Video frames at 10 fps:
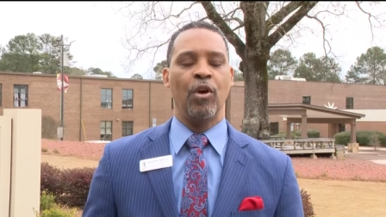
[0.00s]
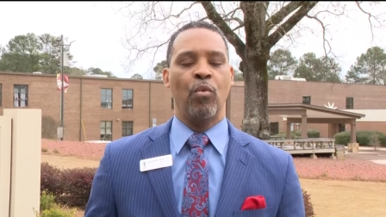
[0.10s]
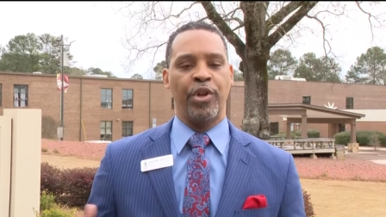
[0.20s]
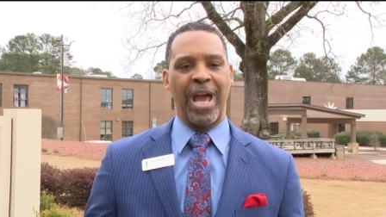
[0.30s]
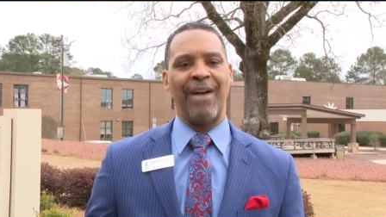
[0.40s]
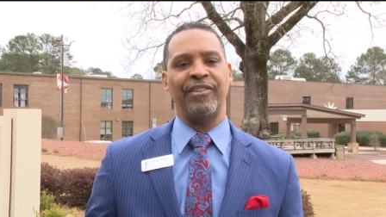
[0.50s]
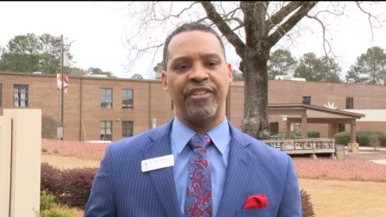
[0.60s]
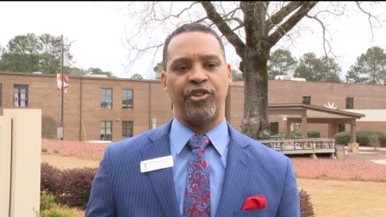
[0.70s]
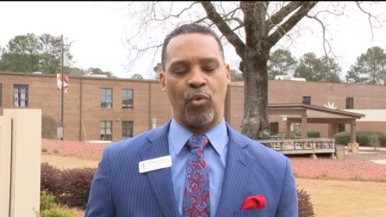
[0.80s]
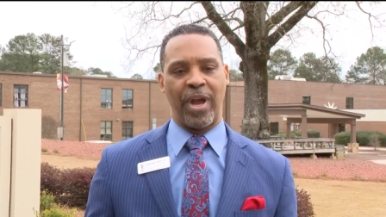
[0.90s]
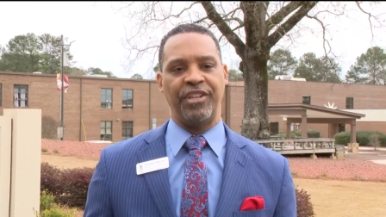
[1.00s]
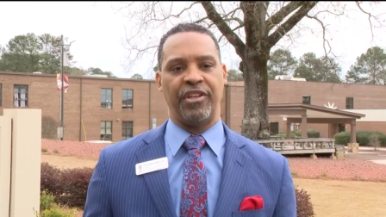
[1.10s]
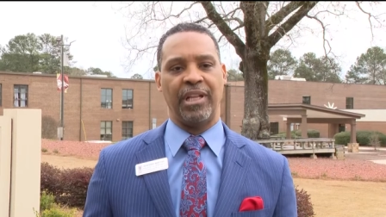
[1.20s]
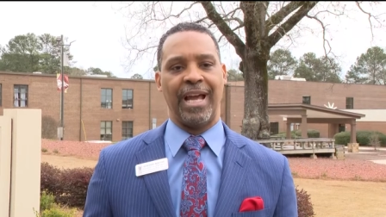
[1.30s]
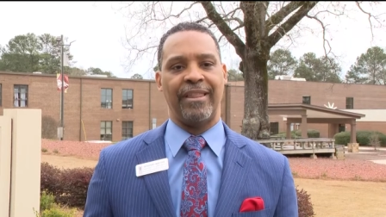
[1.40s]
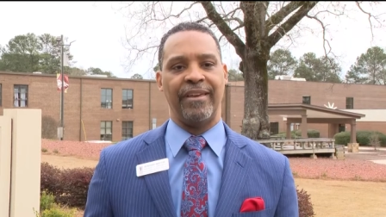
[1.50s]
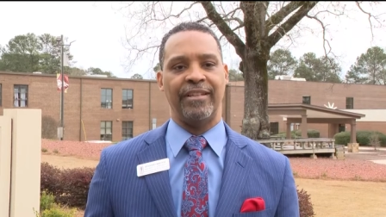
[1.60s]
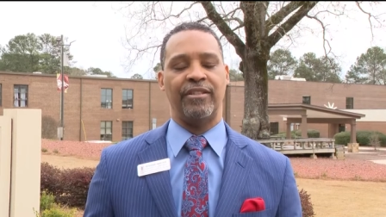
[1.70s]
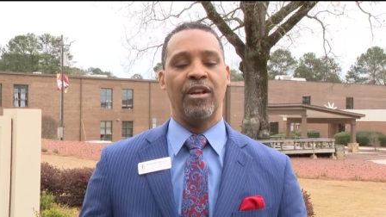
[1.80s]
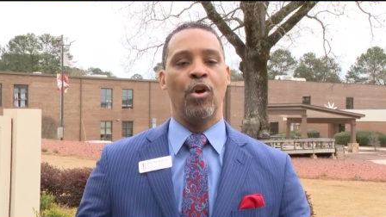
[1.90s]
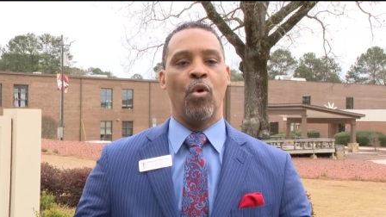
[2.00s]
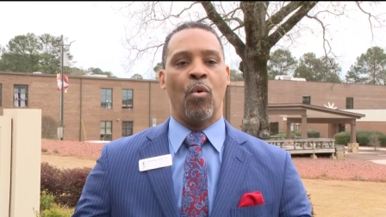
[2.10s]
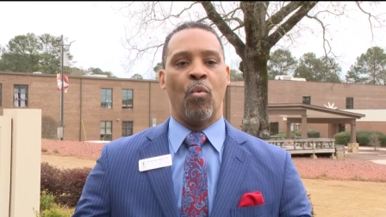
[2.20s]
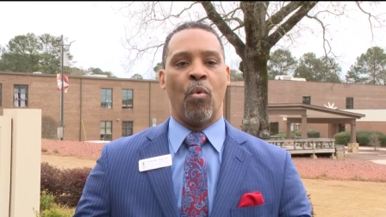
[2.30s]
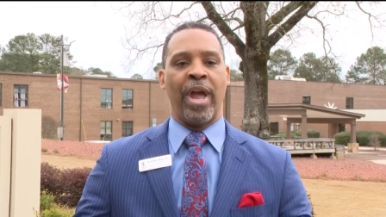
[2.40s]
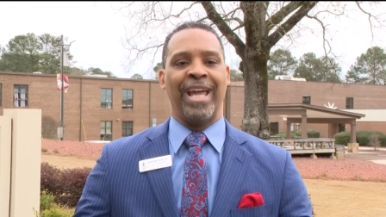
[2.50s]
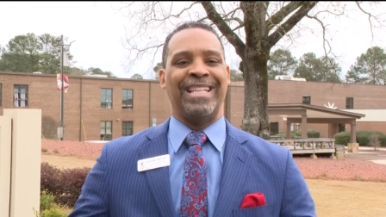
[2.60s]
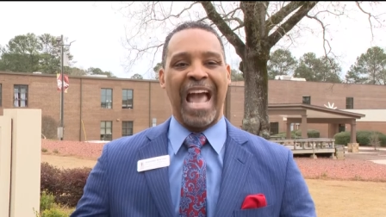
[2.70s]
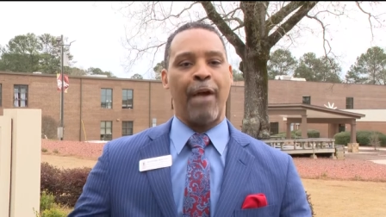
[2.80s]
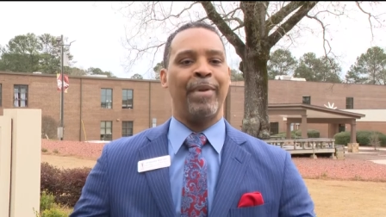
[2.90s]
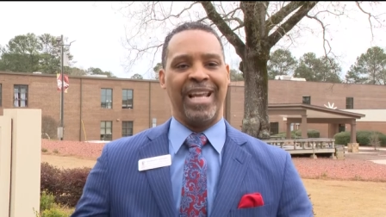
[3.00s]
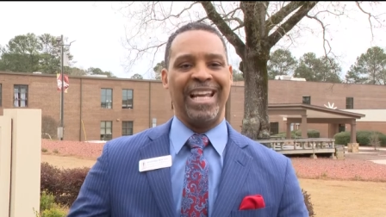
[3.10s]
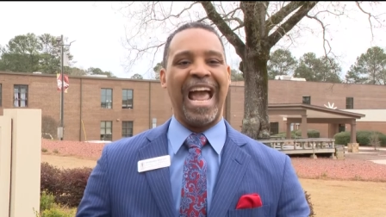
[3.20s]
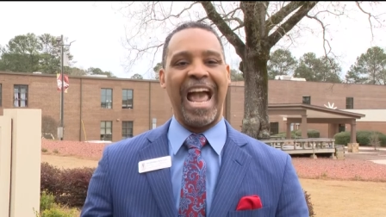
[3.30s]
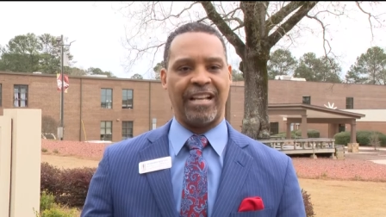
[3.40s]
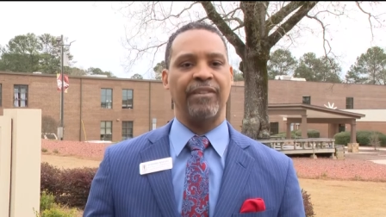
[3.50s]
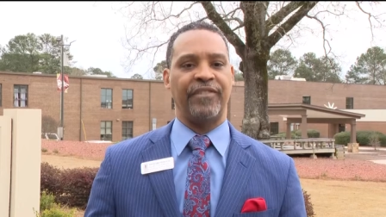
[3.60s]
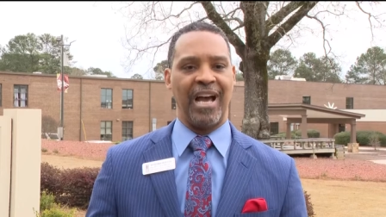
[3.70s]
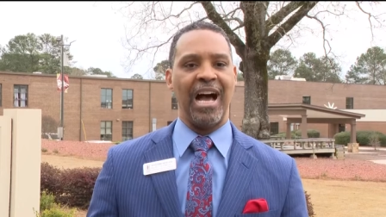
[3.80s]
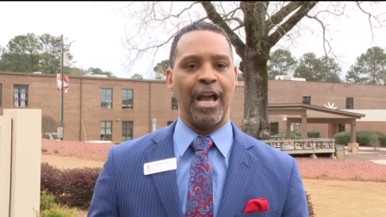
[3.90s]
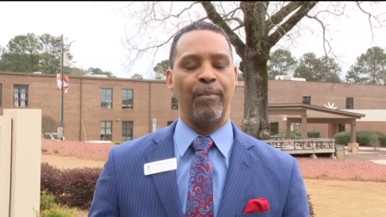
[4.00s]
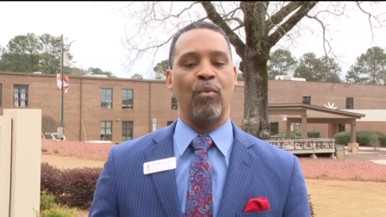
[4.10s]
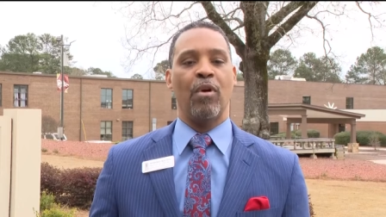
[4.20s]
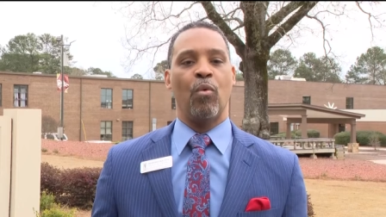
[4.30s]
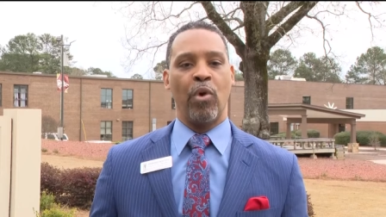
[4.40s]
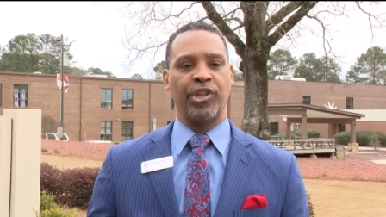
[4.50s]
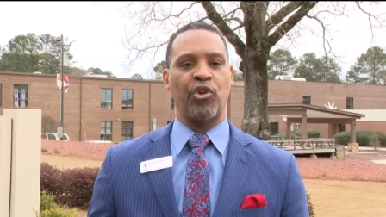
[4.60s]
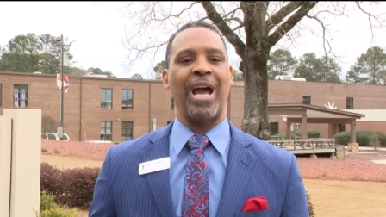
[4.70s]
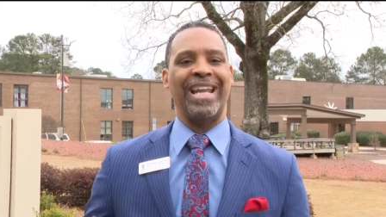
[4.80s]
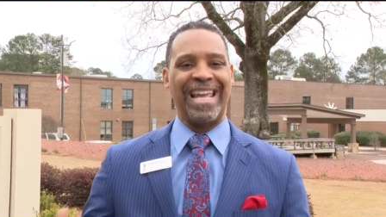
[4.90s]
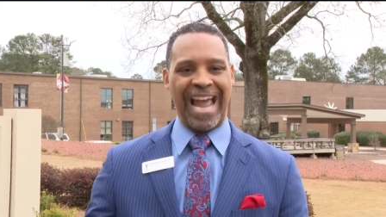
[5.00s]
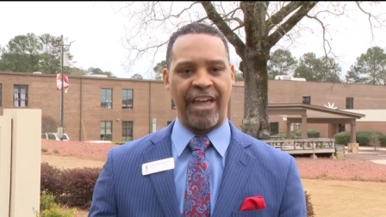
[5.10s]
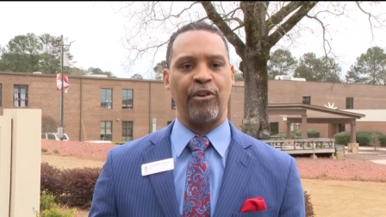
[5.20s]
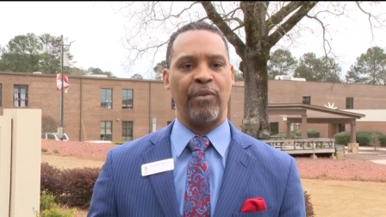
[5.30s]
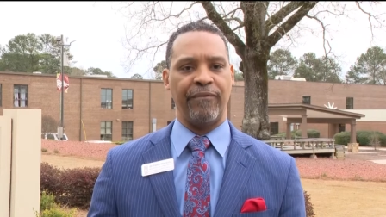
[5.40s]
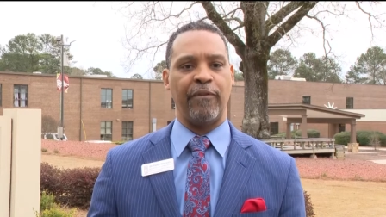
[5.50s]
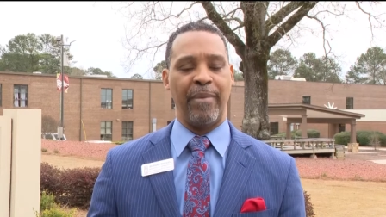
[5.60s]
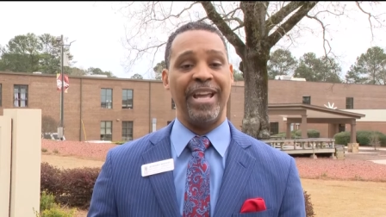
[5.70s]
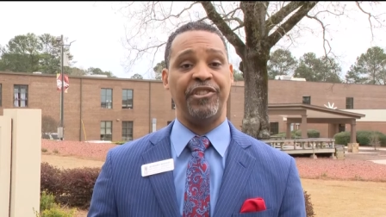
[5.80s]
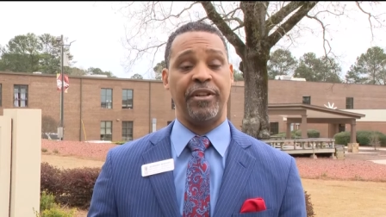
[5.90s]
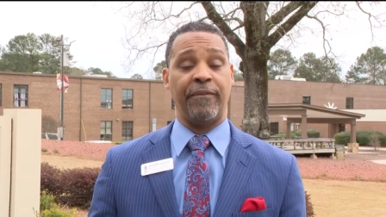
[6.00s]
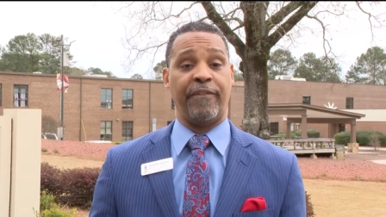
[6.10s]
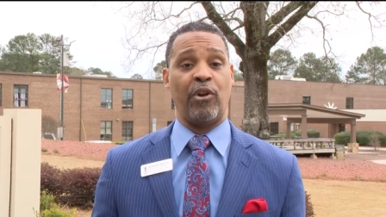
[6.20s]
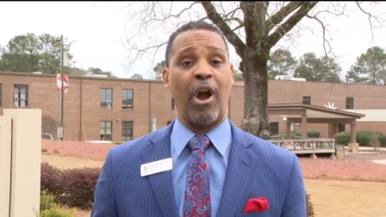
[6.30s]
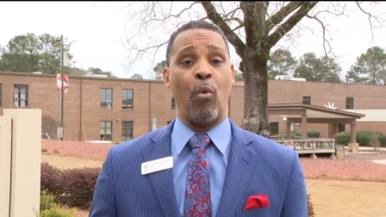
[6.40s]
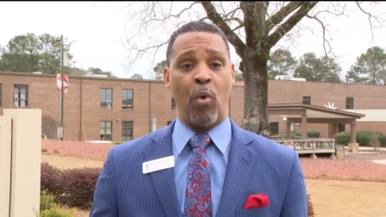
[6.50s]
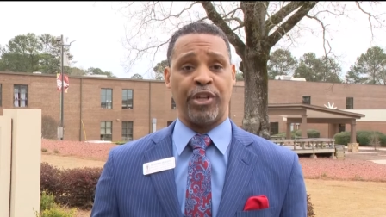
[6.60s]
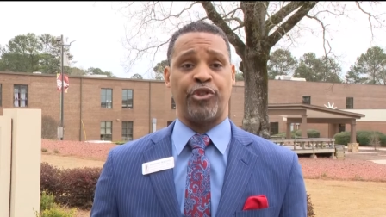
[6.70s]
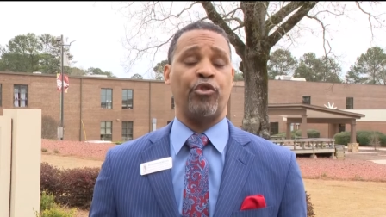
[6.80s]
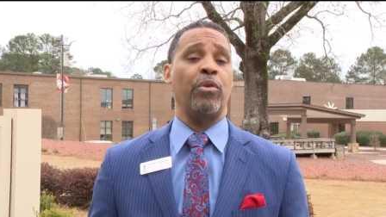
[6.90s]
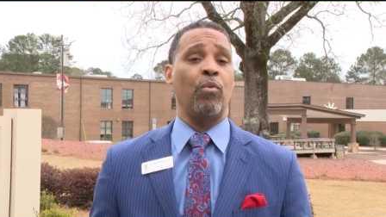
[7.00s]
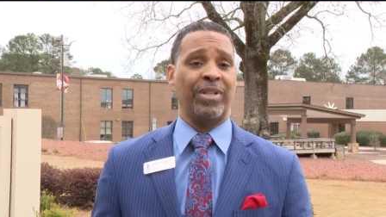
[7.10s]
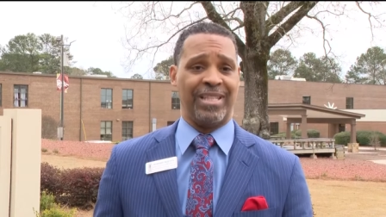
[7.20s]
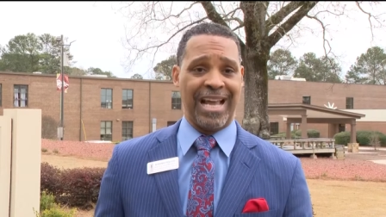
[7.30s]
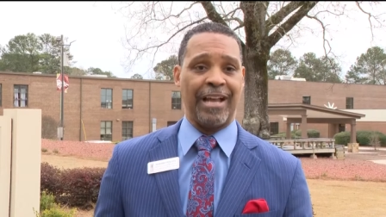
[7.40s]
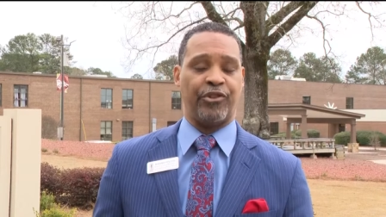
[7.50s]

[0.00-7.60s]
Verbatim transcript: when you have a situation like this, it's happening in active time. We're trying to gather information to figure out what's true and what's not